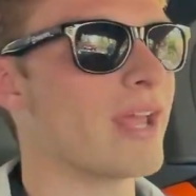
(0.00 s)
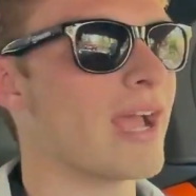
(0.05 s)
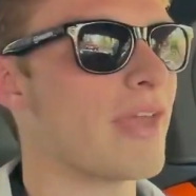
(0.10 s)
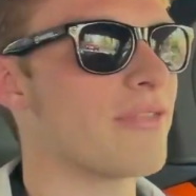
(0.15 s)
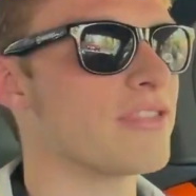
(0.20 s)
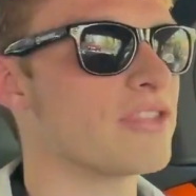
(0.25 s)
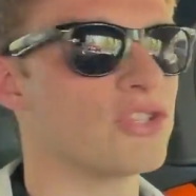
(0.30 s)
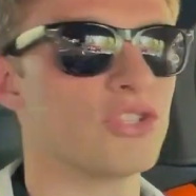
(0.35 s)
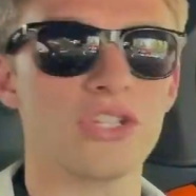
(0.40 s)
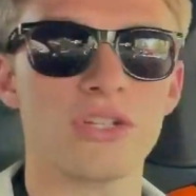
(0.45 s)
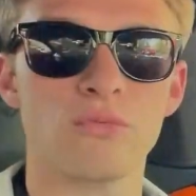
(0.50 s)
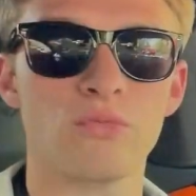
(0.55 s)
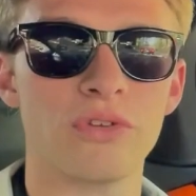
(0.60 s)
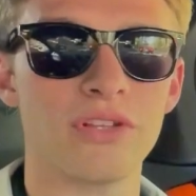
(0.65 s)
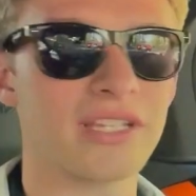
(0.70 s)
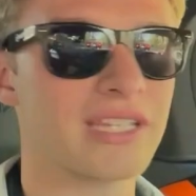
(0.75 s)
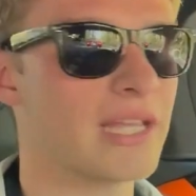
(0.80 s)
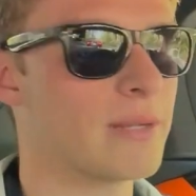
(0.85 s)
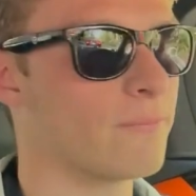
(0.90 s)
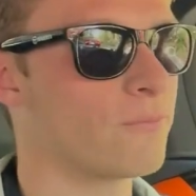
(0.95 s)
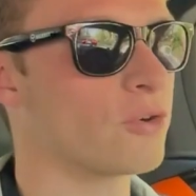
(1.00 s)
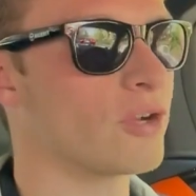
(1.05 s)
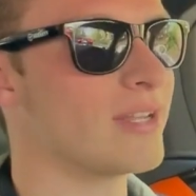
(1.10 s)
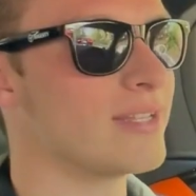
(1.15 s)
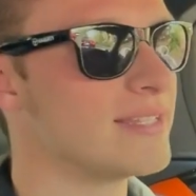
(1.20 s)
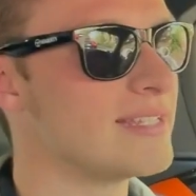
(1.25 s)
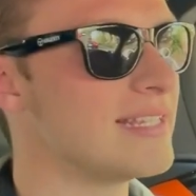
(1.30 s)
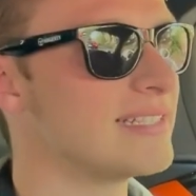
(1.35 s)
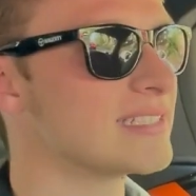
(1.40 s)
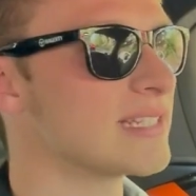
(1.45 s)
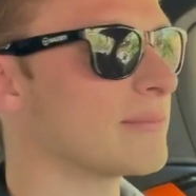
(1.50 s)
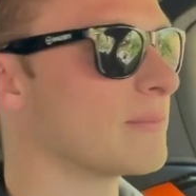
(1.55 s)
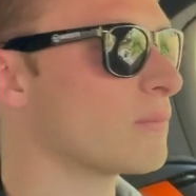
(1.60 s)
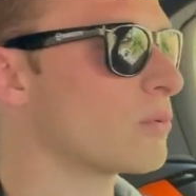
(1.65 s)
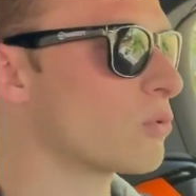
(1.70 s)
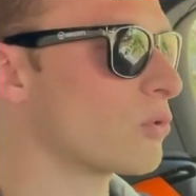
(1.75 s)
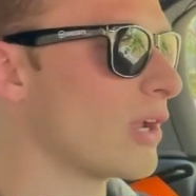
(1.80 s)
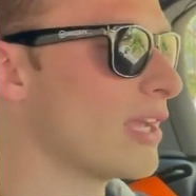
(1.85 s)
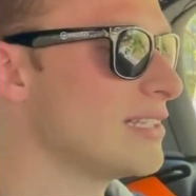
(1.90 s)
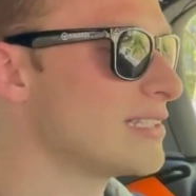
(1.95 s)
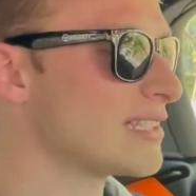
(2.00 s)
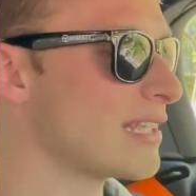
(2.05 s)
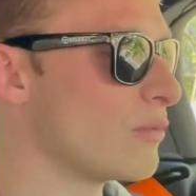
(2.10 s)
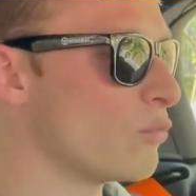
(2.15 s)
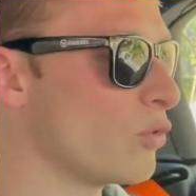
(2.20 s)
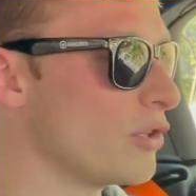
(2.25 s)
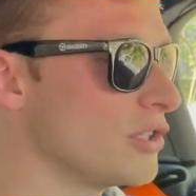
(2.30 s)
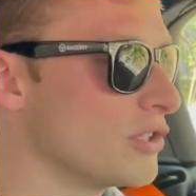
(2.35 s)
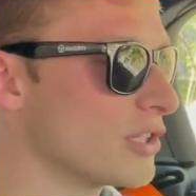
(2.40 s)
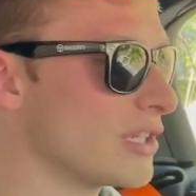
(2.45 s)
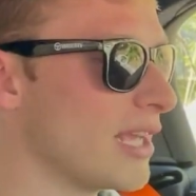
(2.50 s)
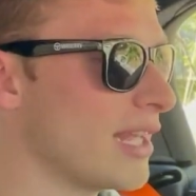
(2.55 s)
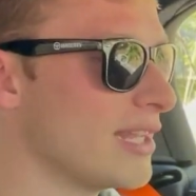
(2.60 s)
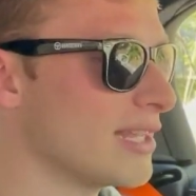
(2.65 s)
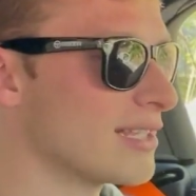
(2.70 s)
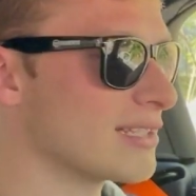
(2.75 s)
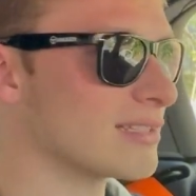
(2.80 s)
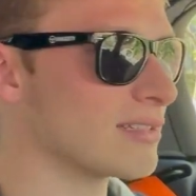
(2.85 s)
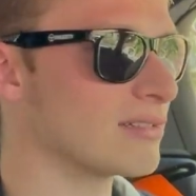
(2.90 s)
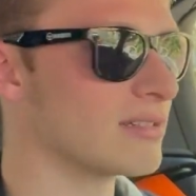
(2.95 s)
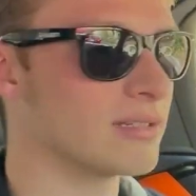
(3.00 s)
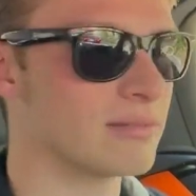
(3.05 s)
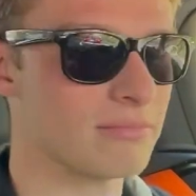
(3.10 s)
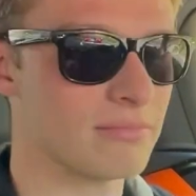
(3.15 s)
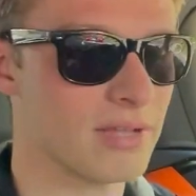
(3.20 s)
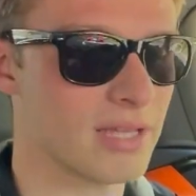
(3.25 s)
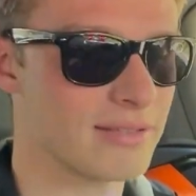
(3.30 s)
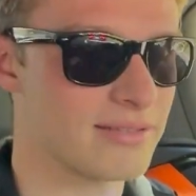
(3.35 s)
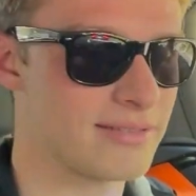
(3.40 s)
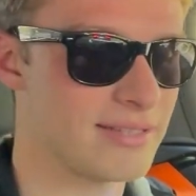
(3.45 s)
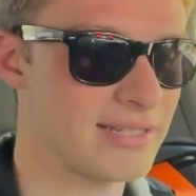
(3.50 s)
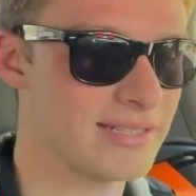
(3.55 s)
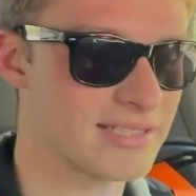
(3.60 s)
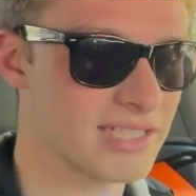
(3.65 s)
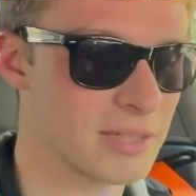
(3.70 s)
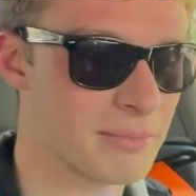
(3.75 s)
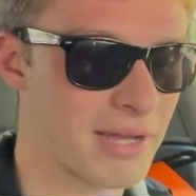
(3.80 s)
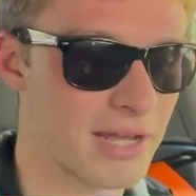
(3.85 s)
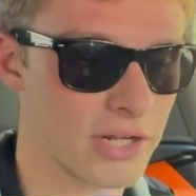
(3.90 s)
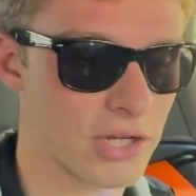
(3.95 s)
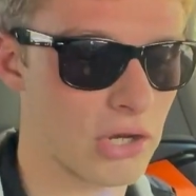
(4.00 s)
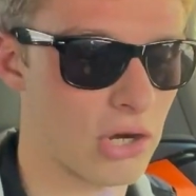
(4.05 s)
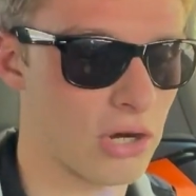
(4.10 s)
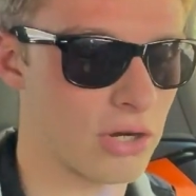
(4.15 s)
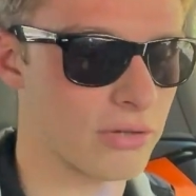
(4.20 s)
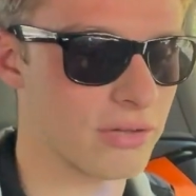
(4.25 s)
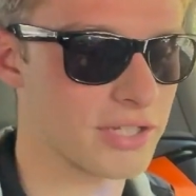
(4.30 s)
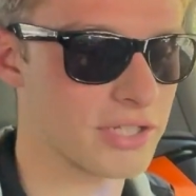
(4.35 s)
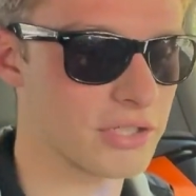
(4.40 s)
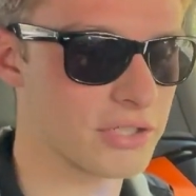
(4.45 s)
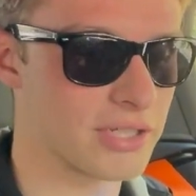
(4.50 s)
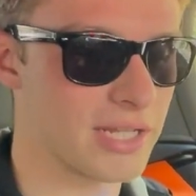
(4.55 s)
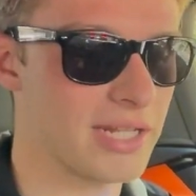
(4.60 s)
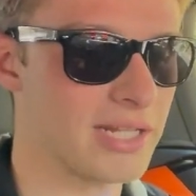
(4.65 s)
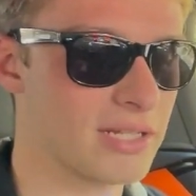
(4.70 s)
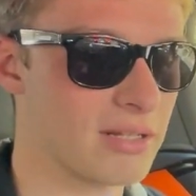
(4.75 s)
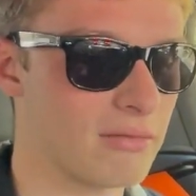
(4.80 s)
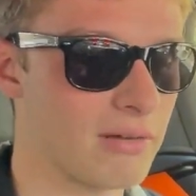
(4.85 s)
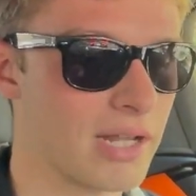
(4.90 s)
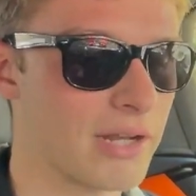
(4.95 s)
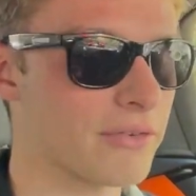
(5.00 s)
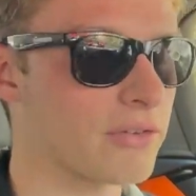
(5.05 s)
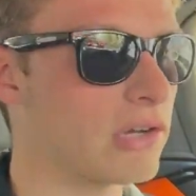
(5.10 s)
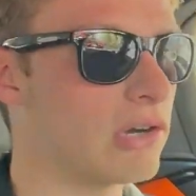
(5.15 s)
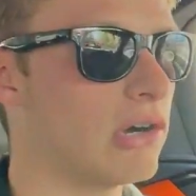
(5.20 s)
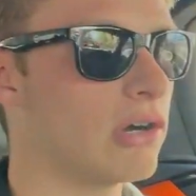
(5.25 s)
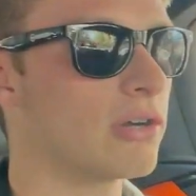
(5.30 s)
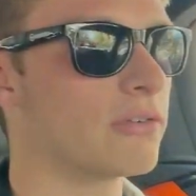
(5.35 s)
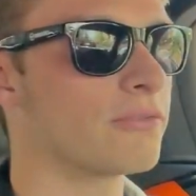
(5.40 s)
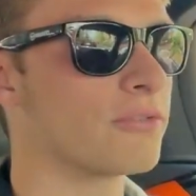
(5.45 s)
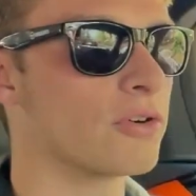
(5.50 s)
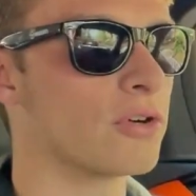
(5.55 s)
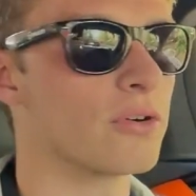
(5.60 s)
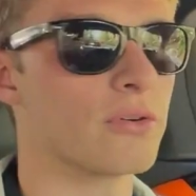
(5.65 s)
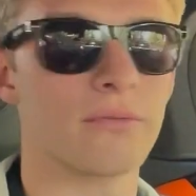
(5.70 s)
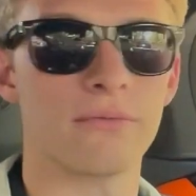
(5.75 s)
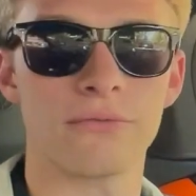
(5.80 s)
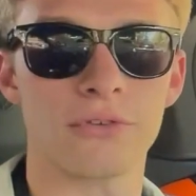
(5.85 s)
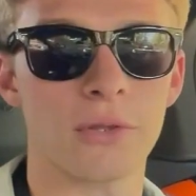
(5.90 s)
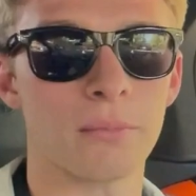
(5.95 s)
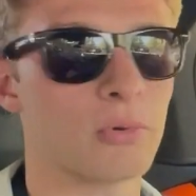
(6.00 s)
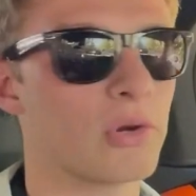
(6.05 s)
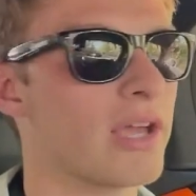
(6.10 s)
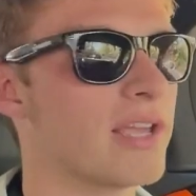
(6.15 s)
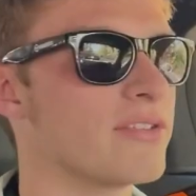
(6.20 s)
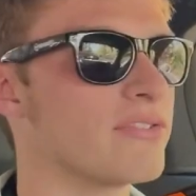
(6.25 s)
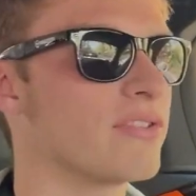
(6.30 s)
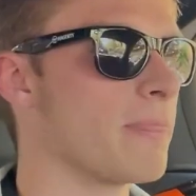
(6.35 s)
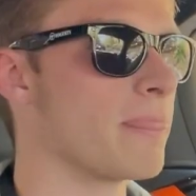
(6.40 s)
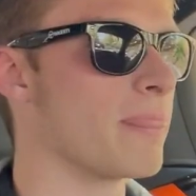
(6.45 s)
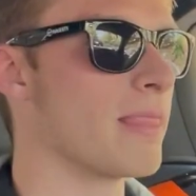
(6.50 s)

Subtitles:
I think you could really get them for a decent price, and what you're getting is a decent amount of car. Like, you're getting a lot of car for the price.